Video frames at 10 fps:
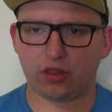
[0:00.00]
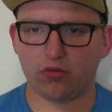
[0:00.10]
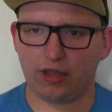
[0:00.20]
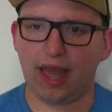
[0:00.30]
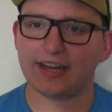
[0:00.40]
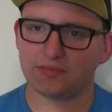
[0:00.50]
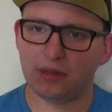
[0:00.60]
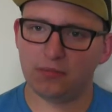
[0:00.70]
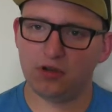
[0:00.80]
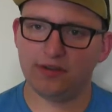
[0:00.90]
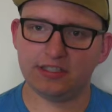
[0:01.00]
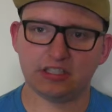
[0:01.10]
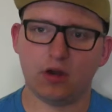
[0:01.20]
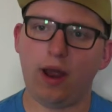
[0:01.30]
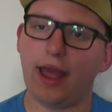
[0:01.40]
three X-Men movies,
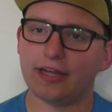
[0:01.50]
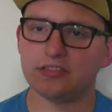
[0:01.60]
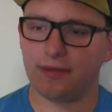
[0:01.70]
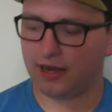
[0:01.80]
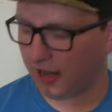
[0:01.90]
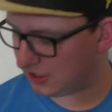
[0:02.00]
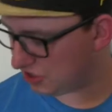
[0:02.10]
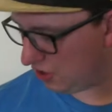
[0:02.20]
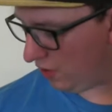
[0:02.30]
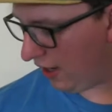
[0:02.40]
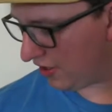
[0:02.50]
so X-Men, X2, and